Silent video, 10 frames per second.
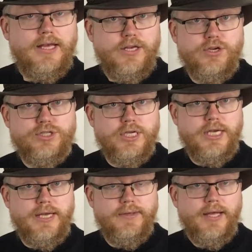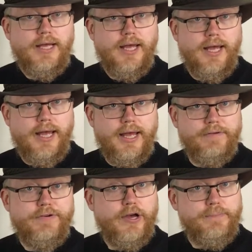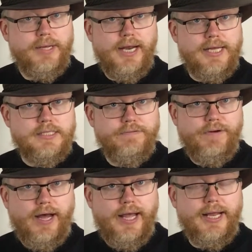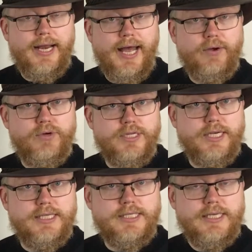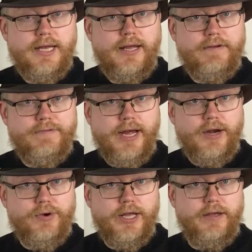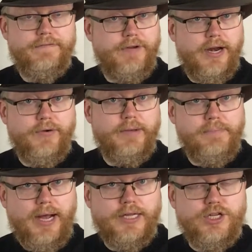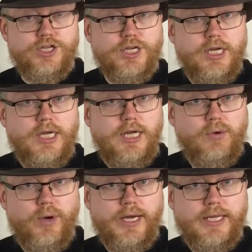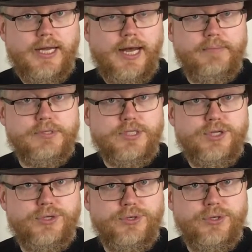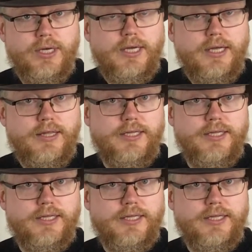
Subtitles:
You see, verb classifying languages vary very much when it comes to the